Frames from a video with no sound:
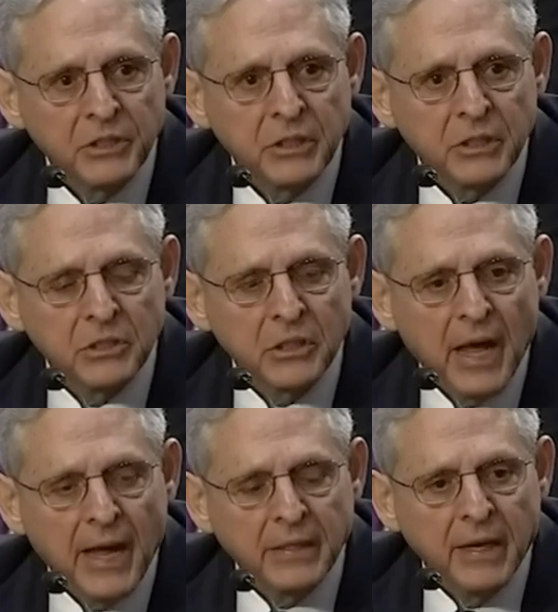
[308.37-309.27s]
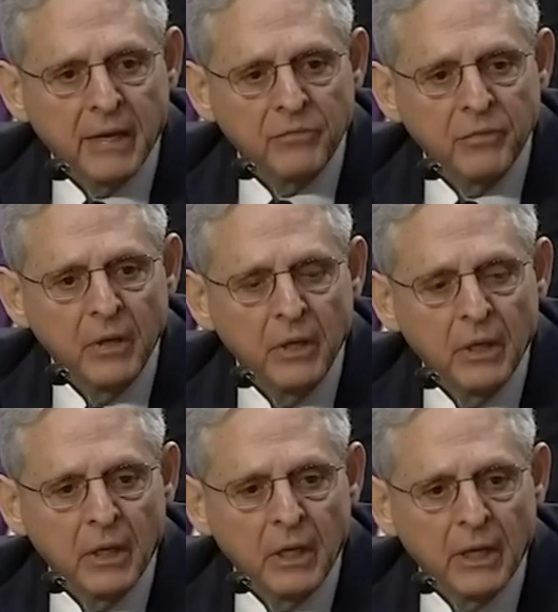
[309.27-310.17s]
It does not have
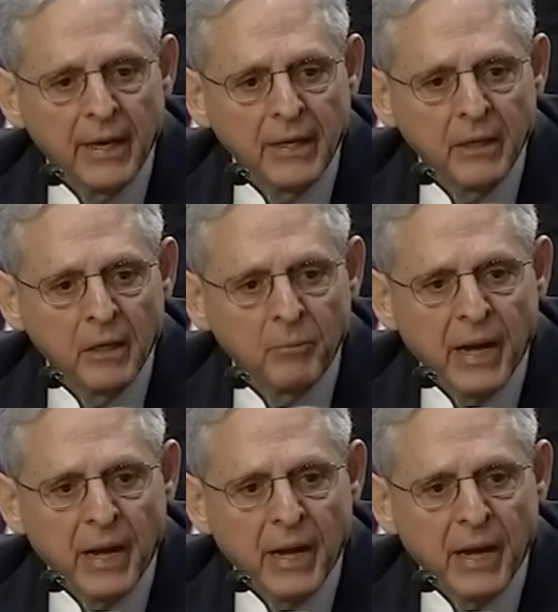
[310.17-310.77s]
any